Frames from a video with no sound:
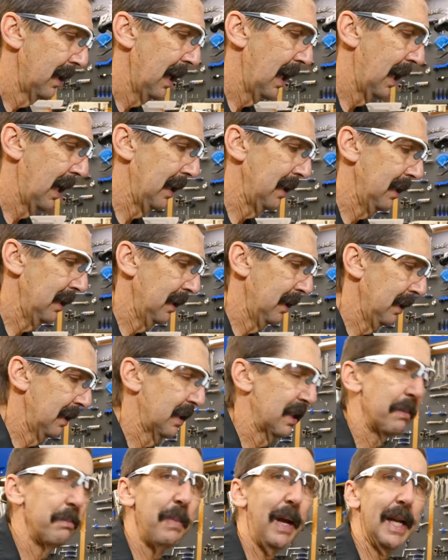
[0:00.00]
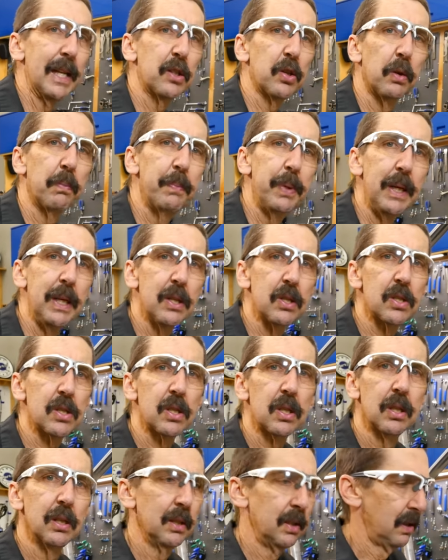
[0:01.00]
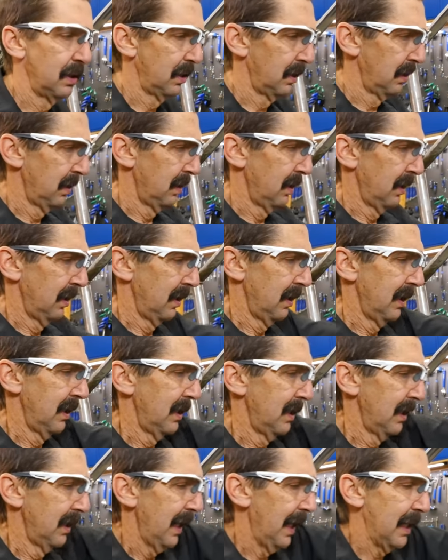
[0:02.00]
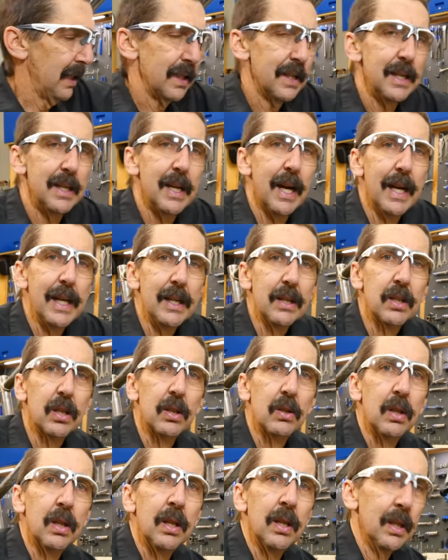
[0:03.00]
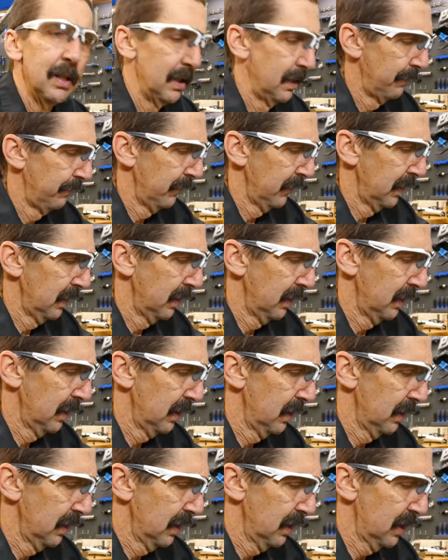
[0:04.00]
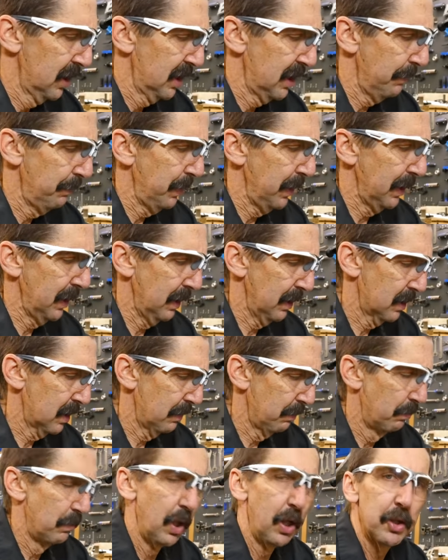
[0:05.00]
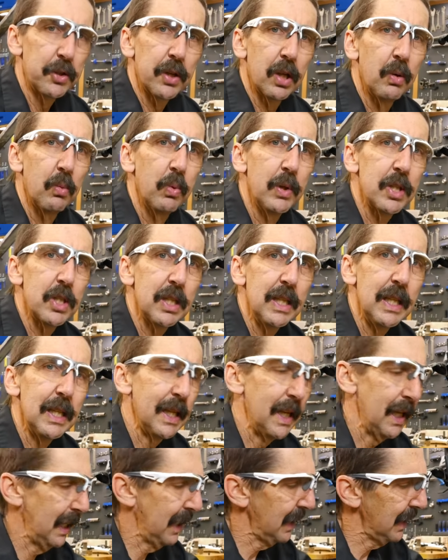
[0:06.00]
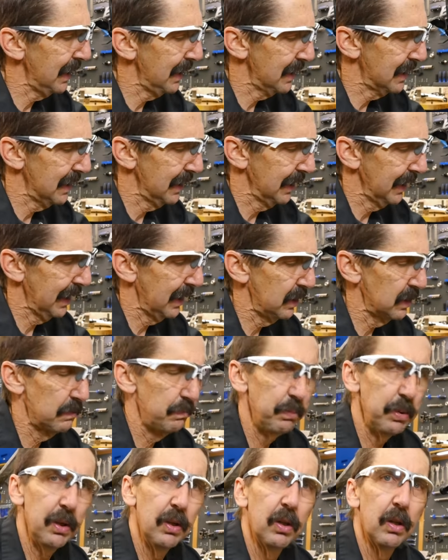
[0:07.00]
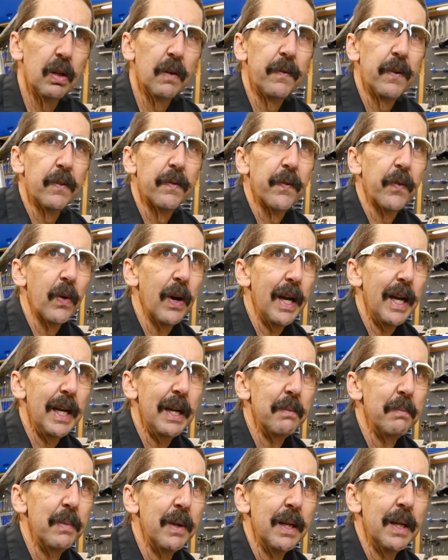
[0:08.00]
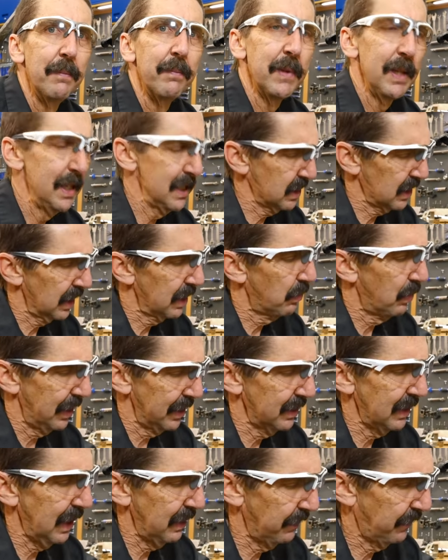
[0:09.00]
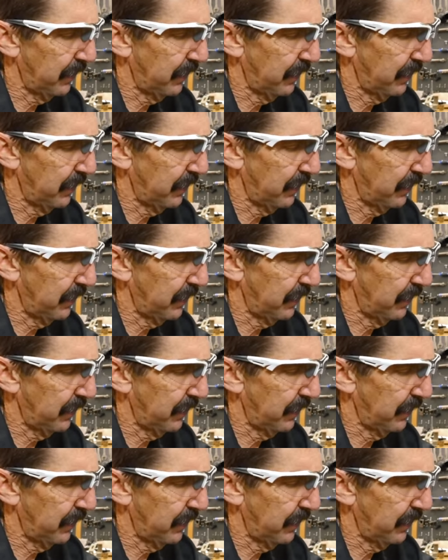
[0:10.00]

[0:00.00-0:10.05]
on the mantelpiece at night, sipping his malt whiskey, gazing at his beautiful frame. He's going to want that